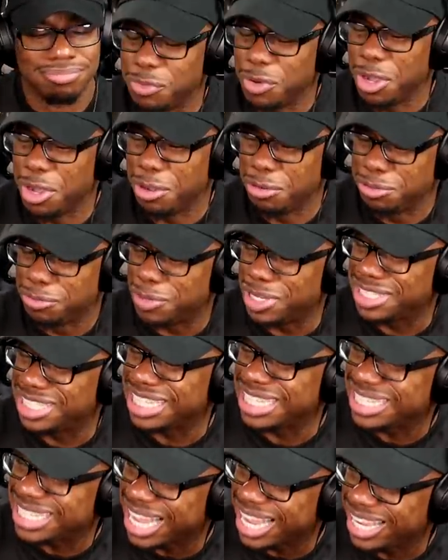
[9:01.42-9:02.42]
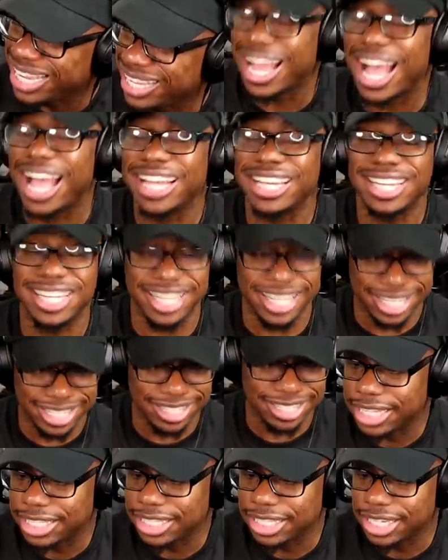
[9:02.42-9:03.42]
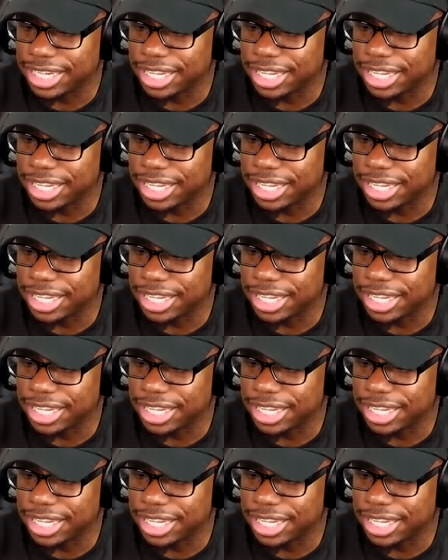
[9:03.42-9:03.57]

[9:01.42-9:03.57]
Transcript: Woo! What she say? God did. Yes, he